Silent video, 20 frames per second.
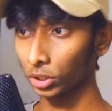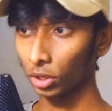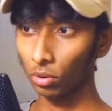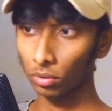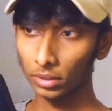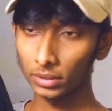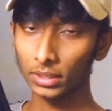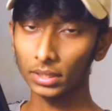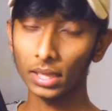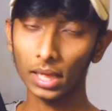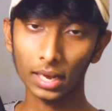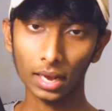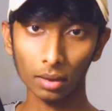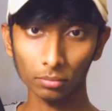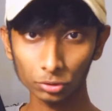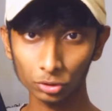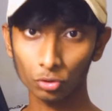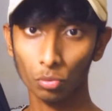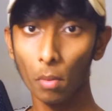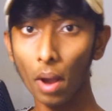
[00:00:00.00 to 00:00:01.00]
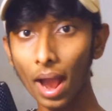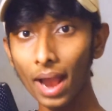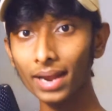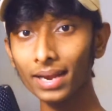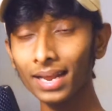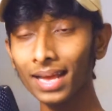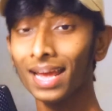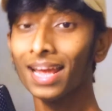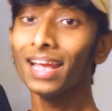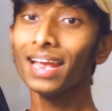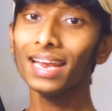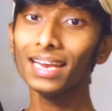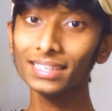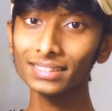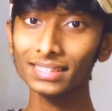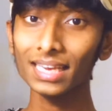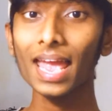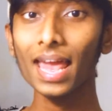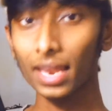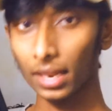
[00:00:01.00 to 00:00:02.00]
the only thing that comes to mind
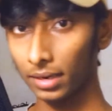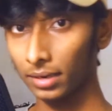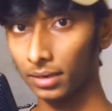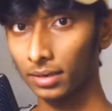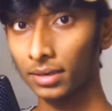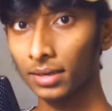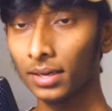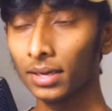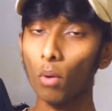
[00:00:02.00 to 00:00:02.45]
is Ellen.